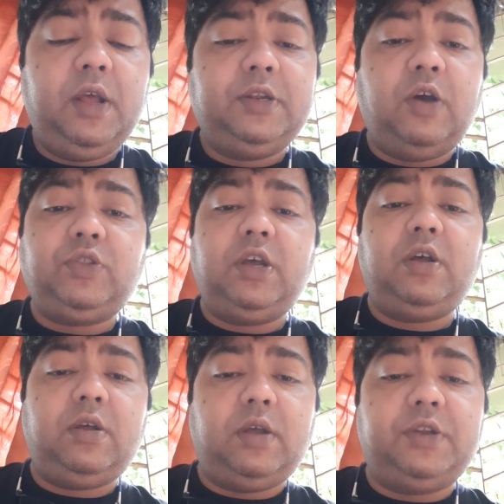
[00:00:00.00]
Now the
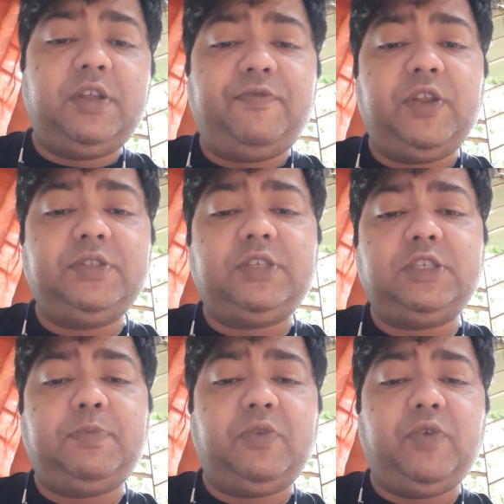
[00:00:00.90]
uh,
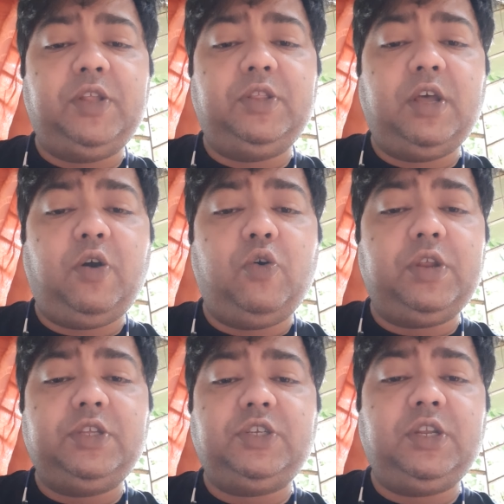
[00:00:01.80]
differences between the
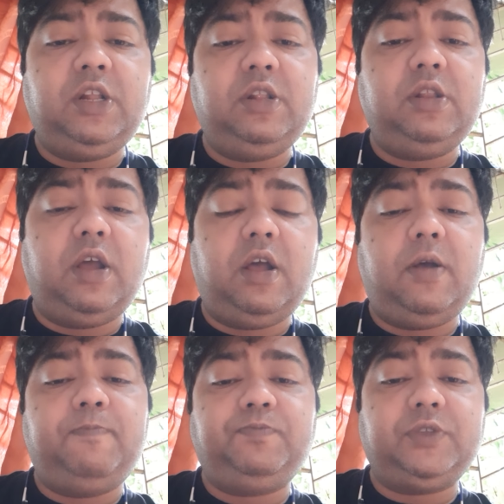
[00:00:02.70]
original
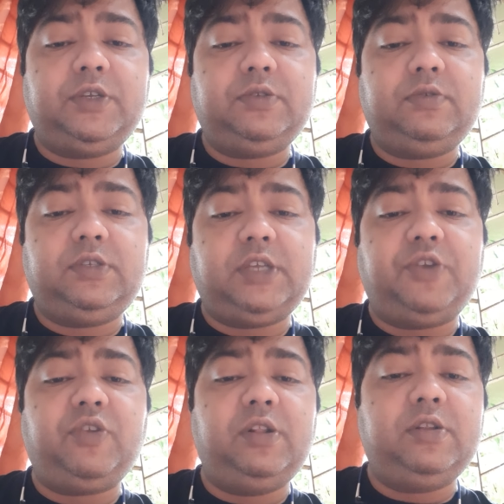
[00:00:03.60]
um,
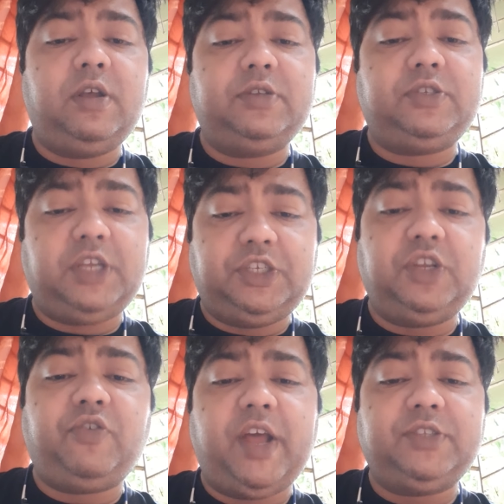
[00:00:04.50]
central uh,
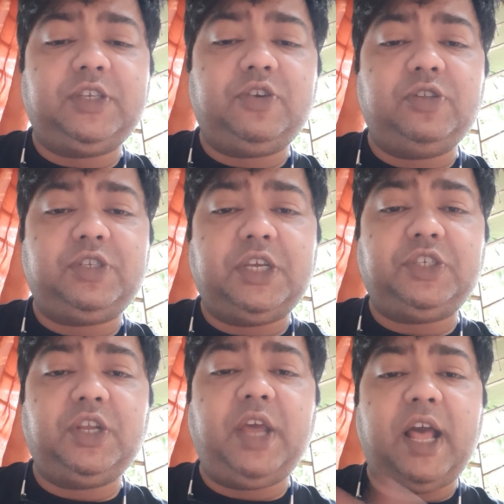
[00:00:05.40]
station, Grand Central
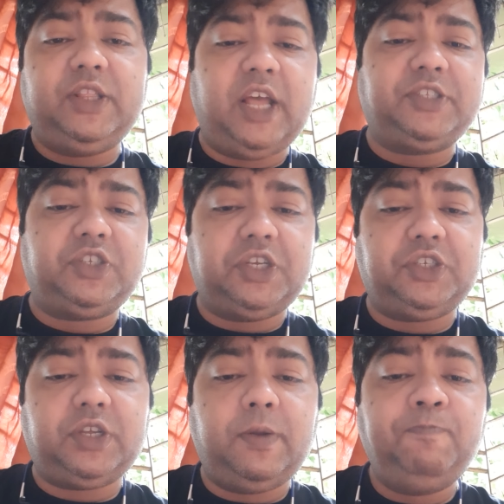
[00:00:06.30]
Station, and that
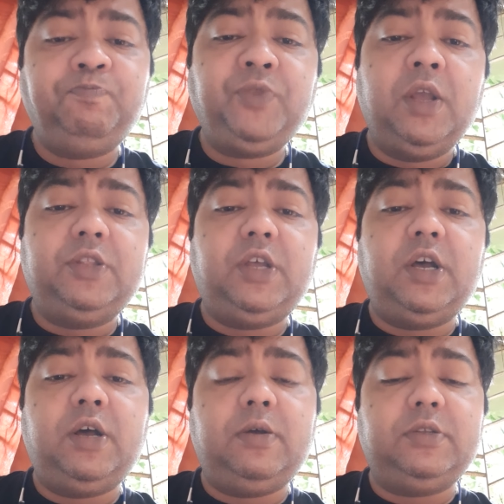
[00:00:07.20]
station.
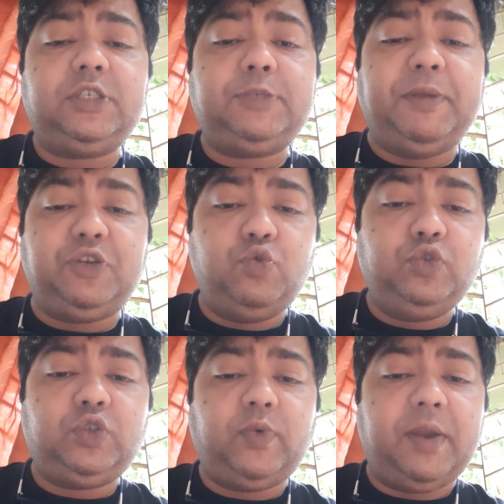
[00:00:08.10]
The
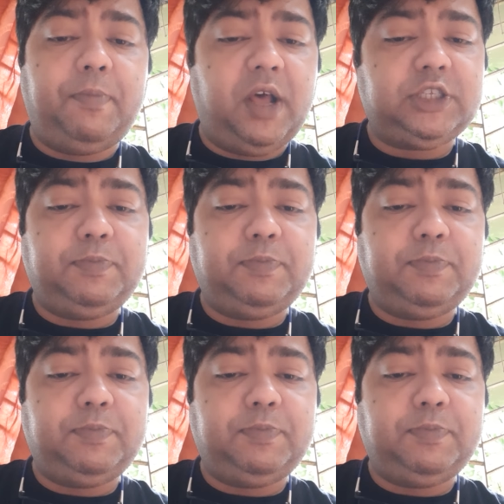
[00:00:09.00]
spittoons were brass